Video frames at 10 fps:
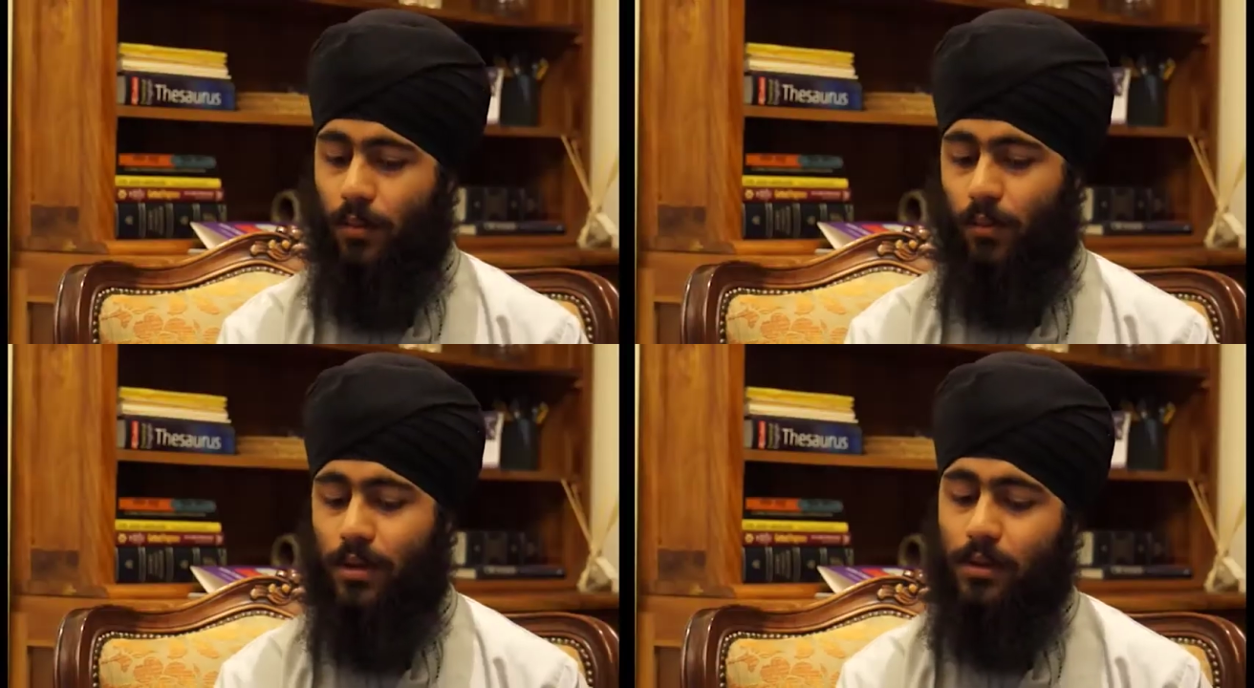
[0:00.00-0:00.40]

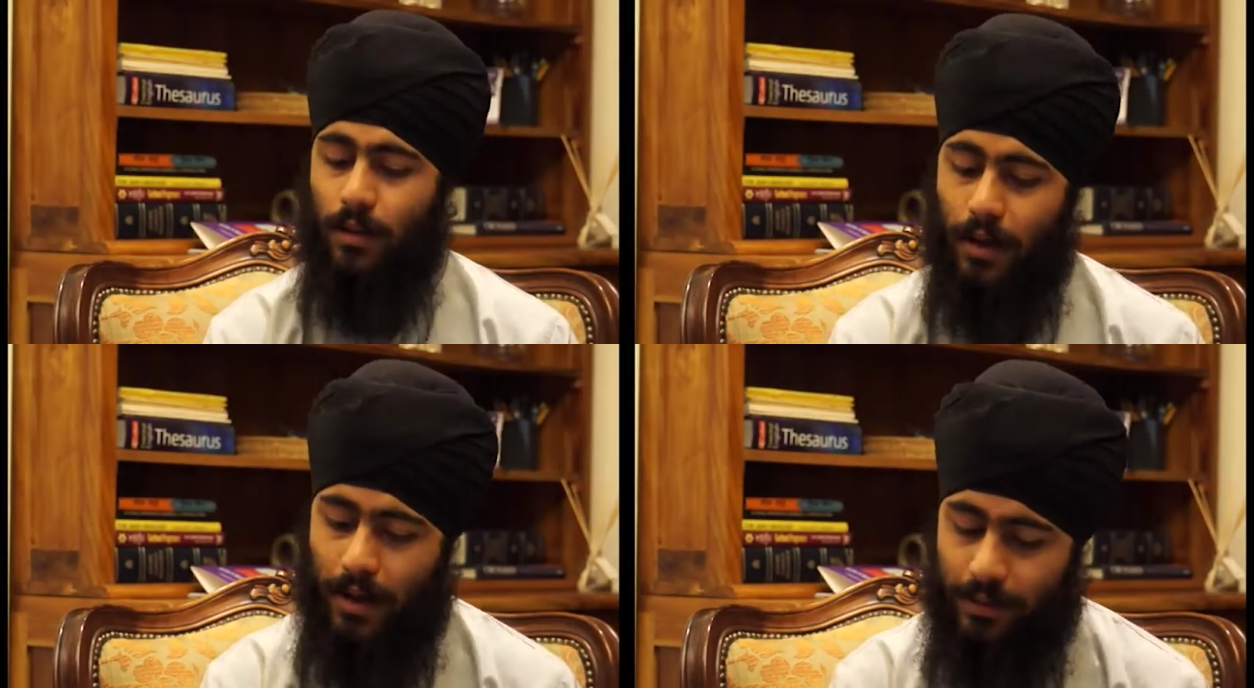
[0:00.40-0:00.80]

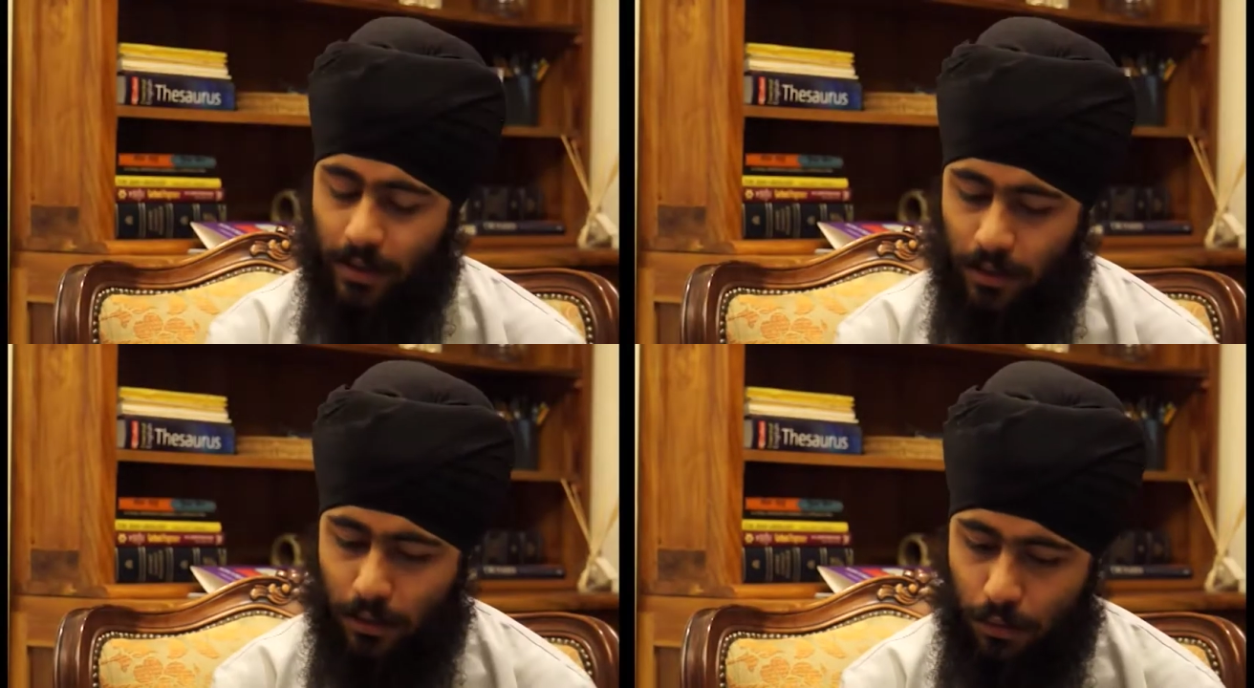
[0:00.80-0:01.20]
Well, I
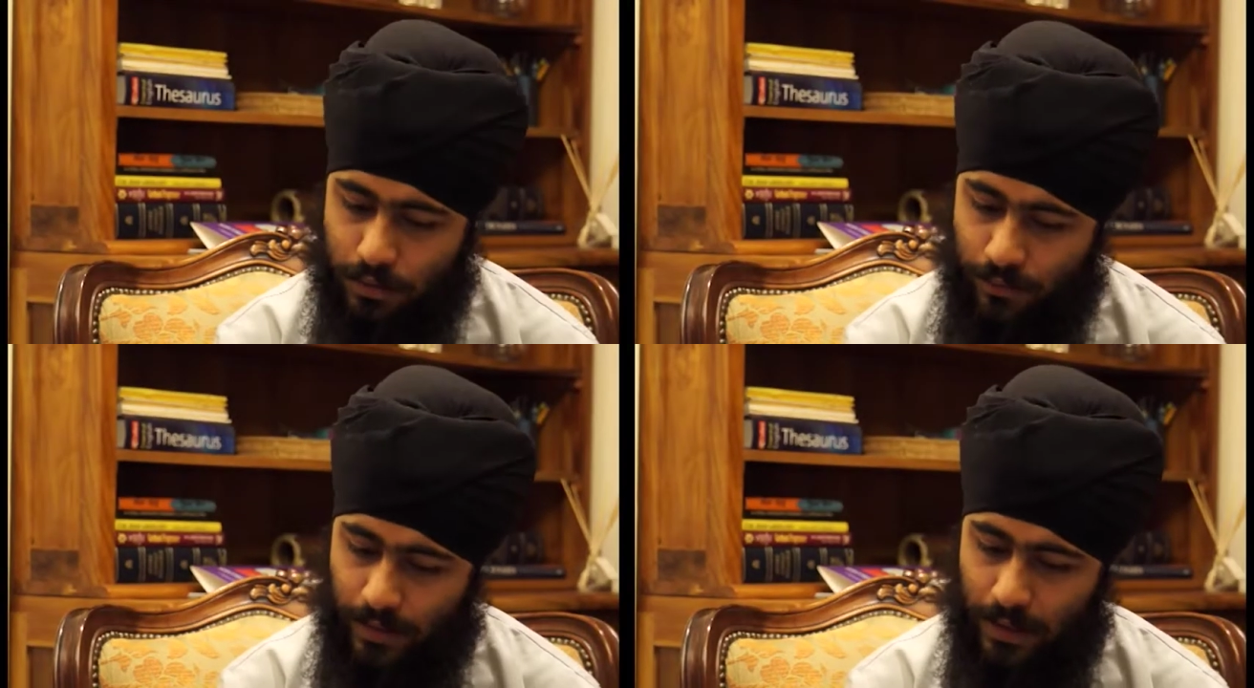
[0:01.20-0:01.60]
think a
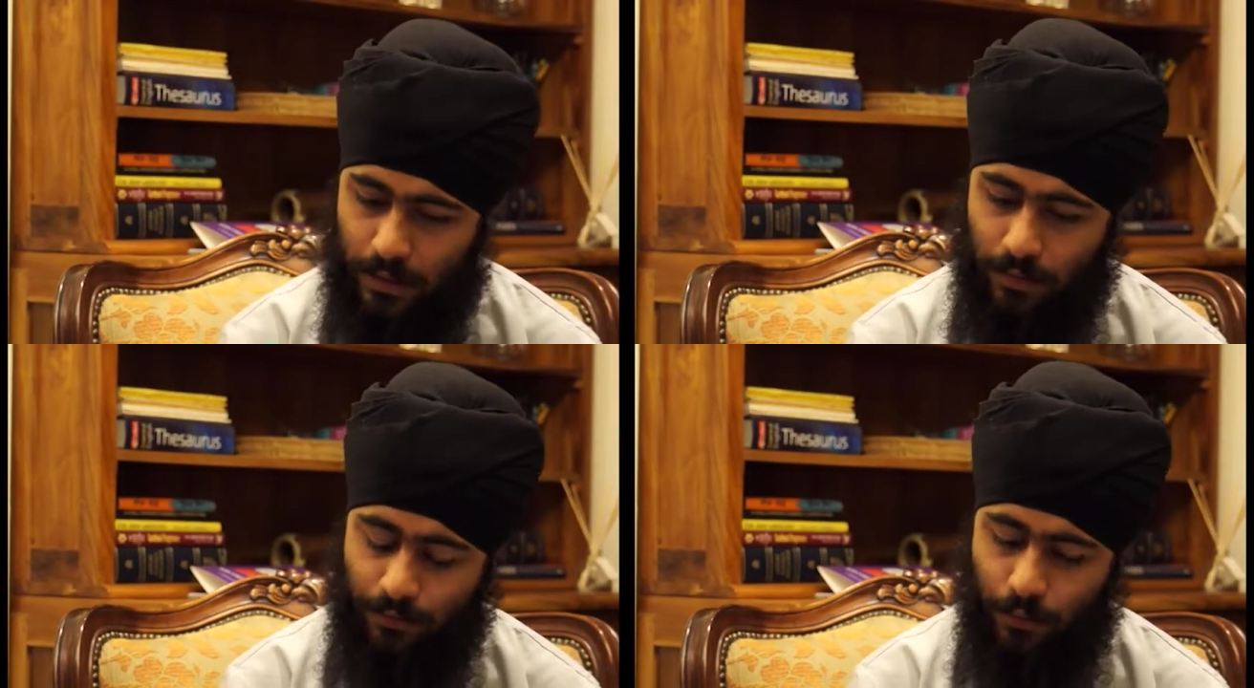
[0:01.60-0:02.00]
lot of
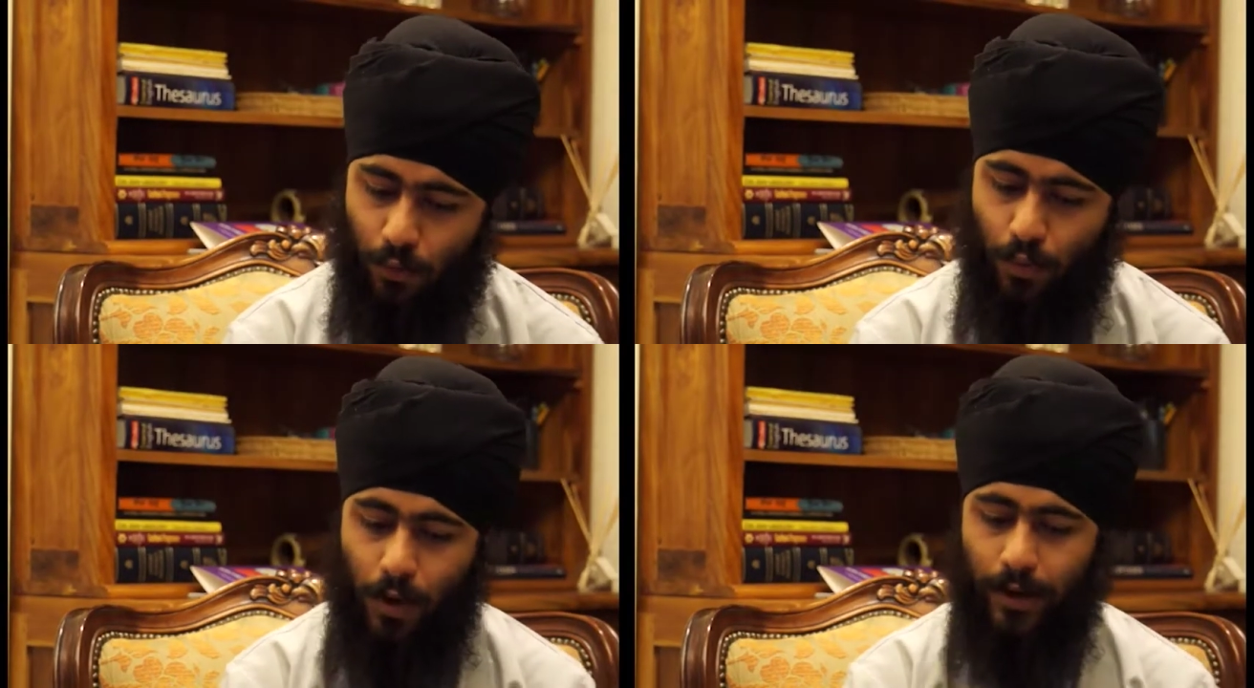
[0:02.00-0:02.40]
it
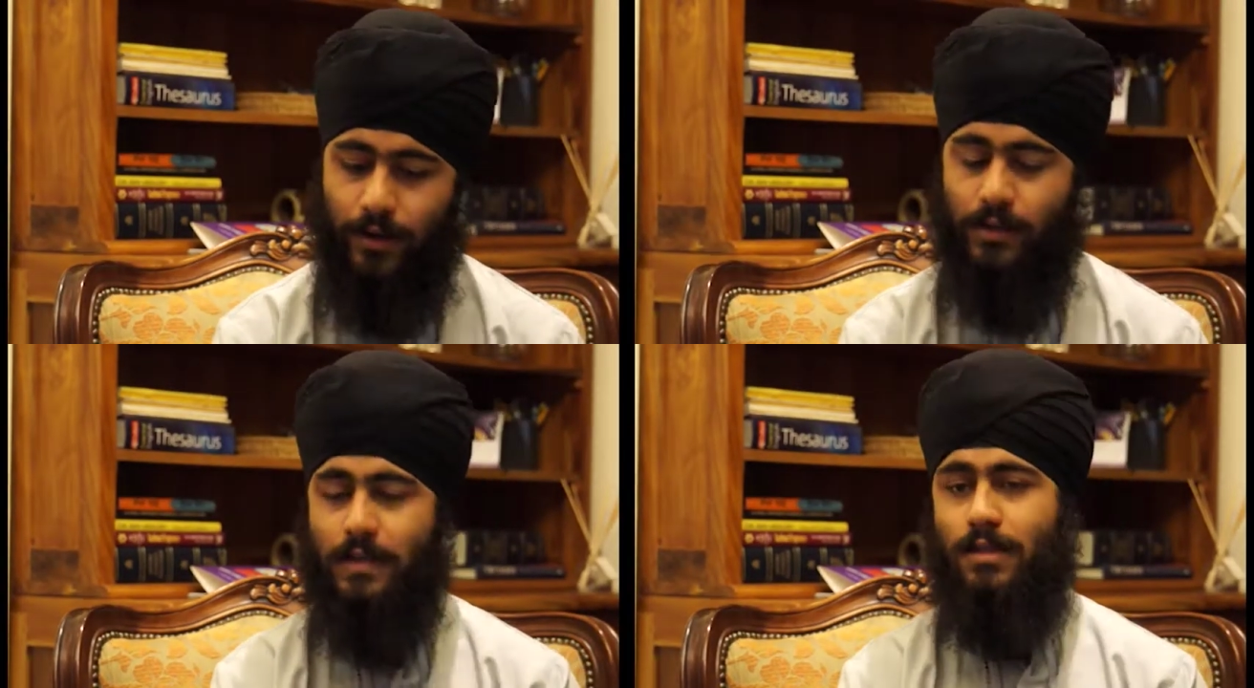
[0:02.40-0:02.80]

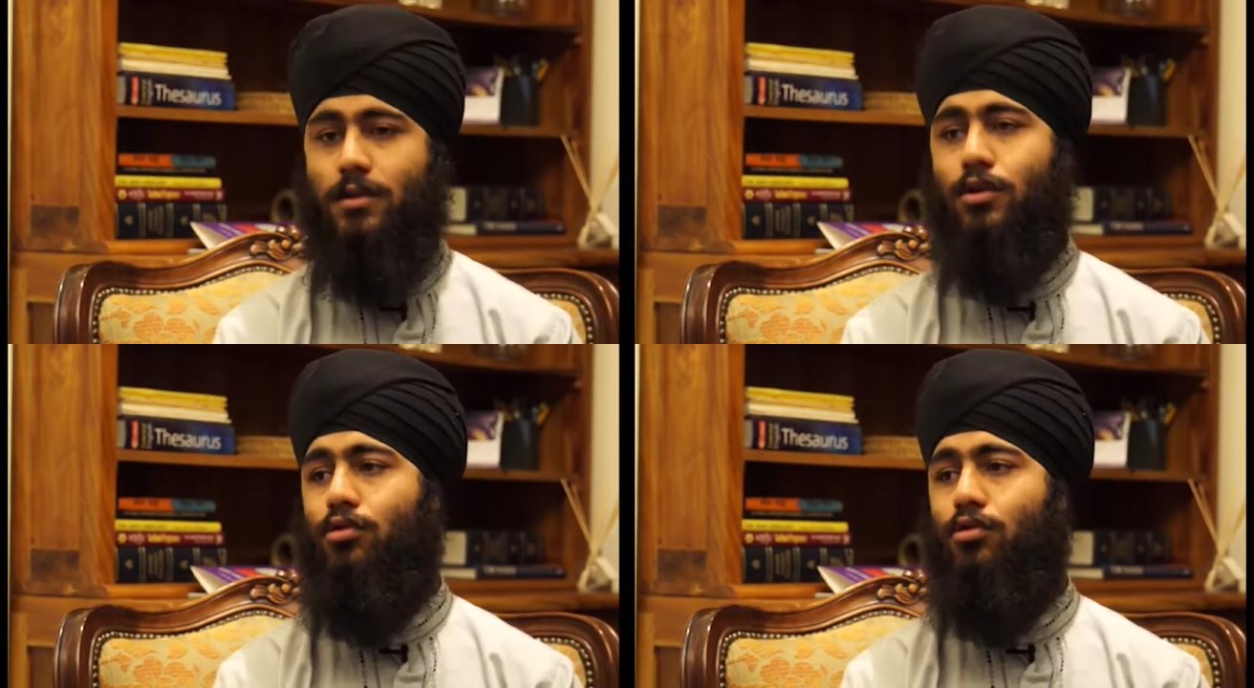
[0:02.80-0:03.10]
requires